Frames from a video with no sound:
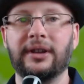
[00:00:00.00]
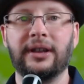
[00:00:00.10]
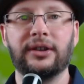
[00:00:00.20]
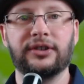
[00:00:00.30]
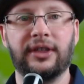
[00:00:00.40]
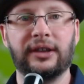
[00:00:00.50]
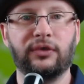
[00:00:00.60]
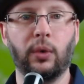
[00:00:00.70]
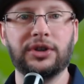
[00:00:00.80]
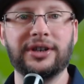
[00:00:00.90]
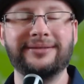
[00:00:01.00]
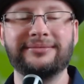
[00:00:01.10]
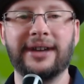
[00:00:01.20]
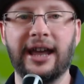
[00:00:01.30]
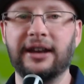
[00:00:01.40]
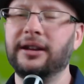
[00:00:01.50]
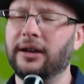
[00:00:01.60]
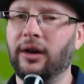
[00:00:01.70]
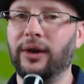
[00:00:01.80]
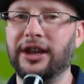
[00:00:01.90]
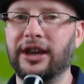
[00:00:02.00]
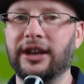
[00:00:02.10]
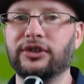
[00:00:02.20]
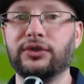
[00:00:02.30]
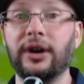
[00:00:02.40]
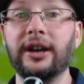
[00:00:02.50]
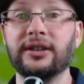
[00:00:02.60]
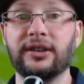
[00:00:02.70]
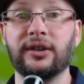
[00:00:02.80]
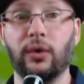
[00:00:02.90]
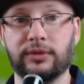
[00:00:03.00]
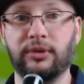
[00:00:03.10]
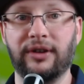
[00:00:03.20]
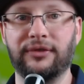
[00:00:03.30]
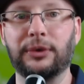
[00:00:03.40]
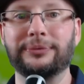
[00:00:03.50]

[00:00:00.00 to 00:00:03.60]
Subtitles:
So thanks for watching, and I'll let you get straight into the course preview.